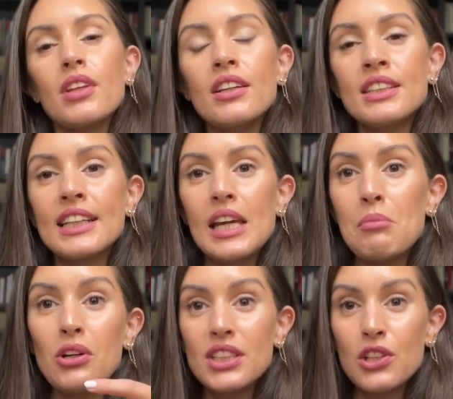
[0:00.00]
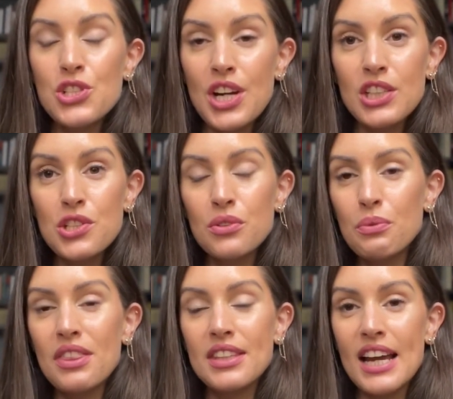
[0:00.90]
that came out in conjunction
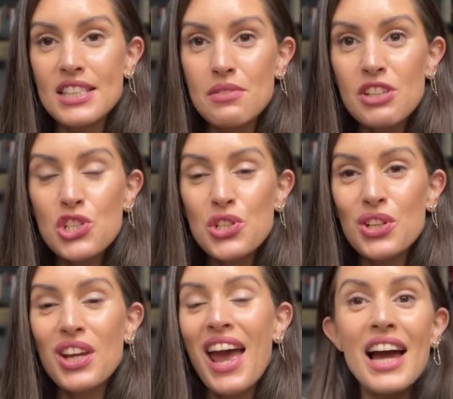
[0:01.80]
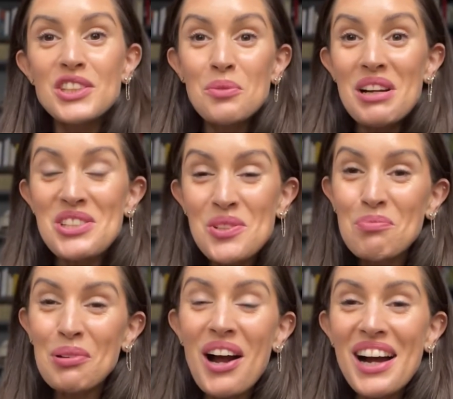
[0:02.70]
with the exhibition. And to my
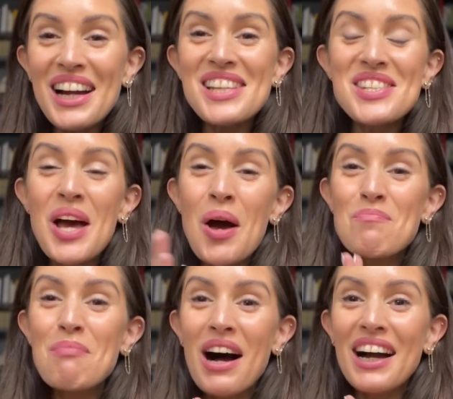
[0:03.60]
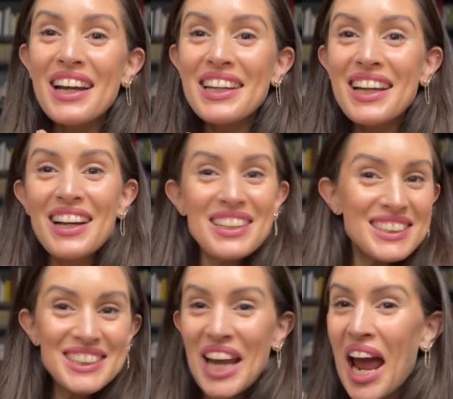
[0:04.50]
surprise, my
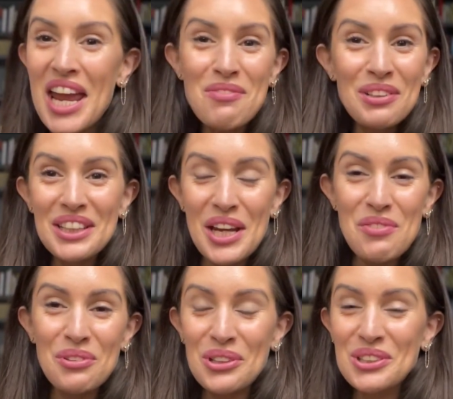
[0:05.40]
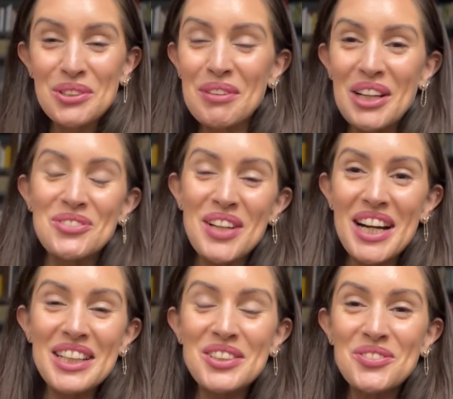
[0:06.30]
table neighbor to my
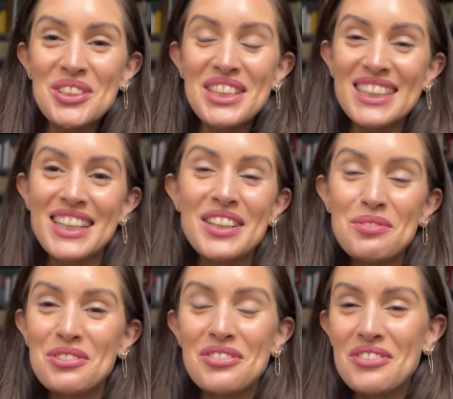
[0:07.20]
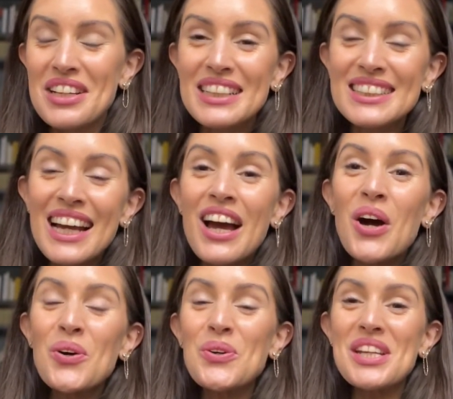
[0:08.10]
right was Axel de Bouffevent,
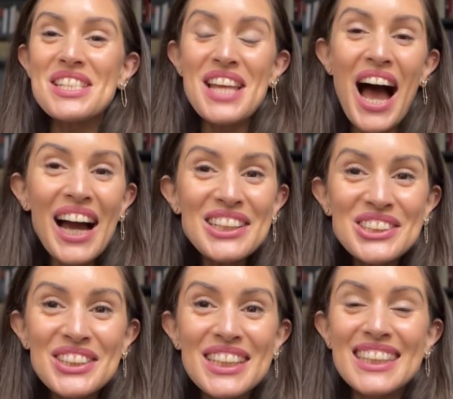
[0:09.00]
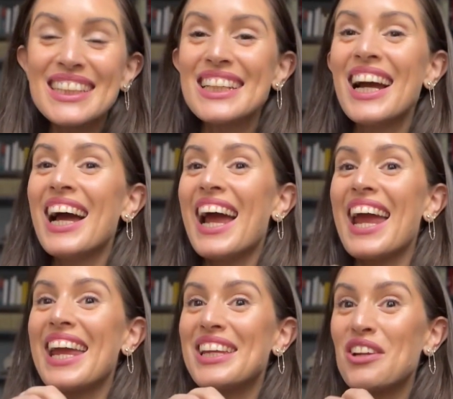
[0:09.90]
who is actually
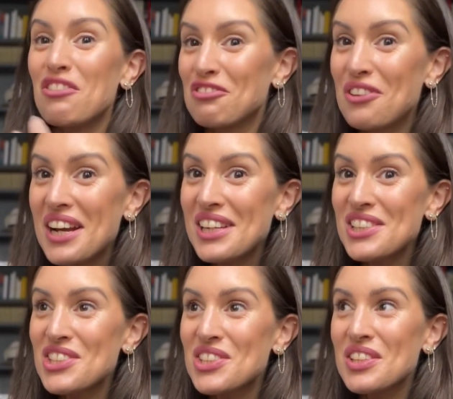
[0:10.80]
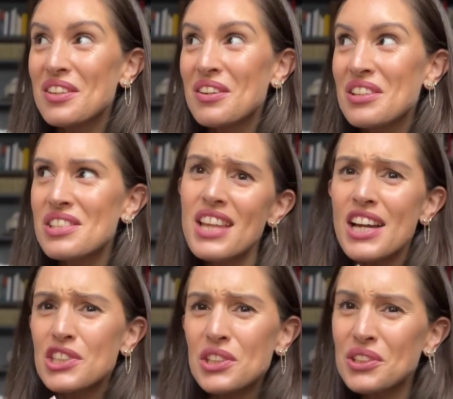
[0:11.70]
a French
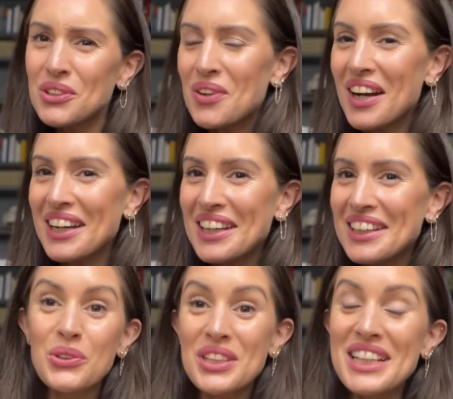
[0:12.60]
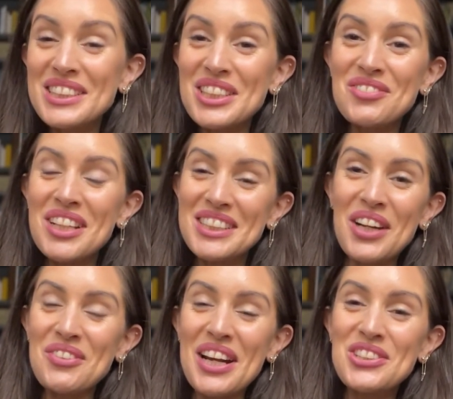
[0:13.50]
/ Uruguayan creative
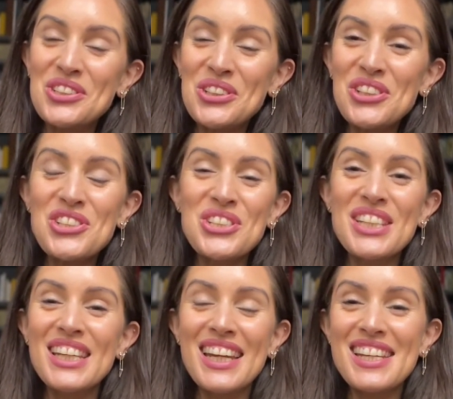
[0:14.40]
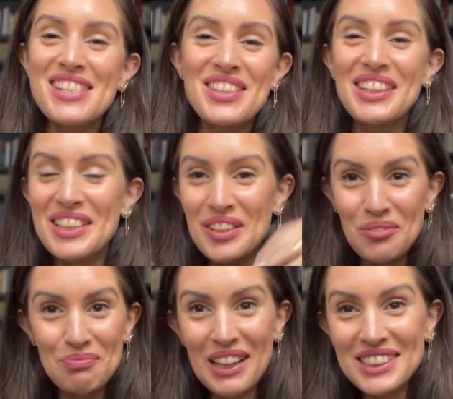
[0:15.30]
director. She is the
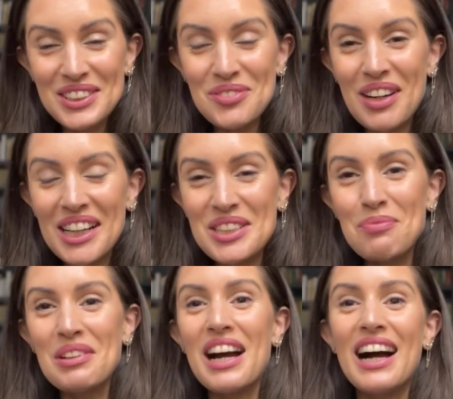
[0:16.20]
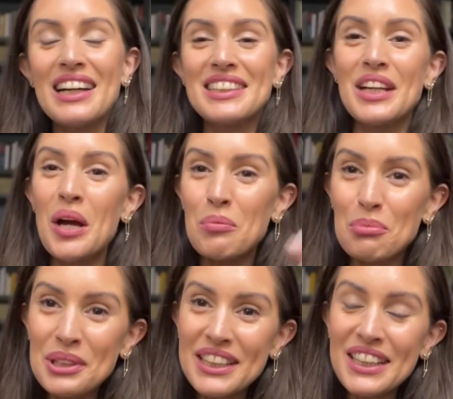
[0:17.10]
mastermind behind
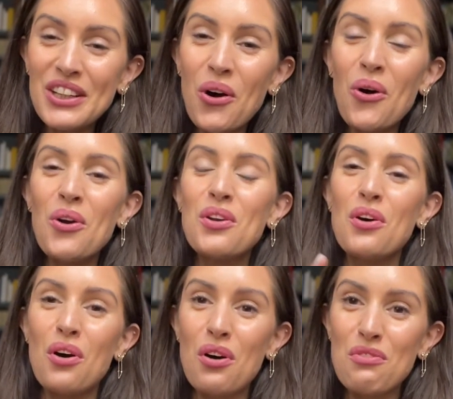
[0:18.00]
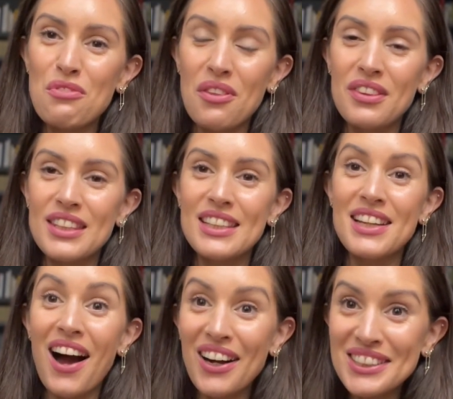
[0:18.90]
bringing all of the
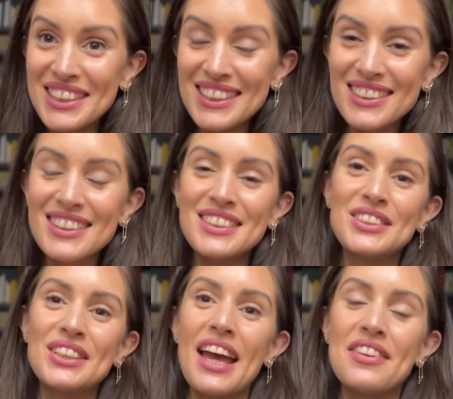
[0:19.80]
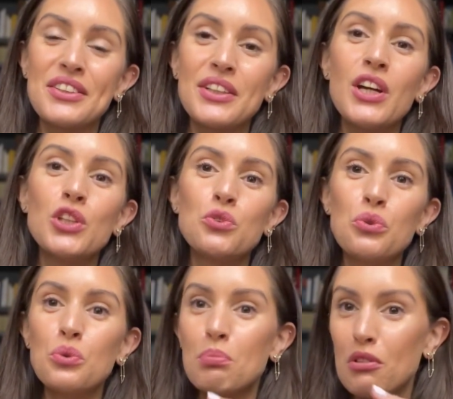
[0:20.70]
artists together
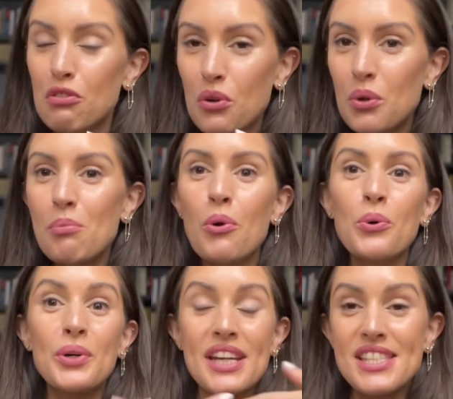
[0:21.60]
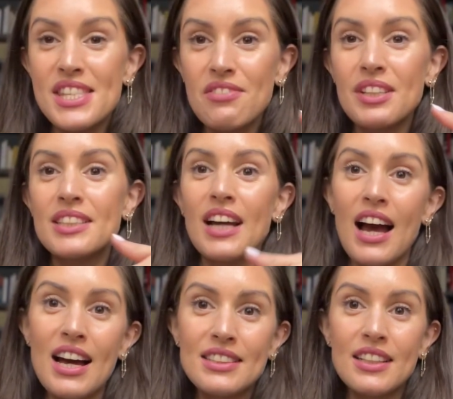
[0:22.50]
to perform or exhibit at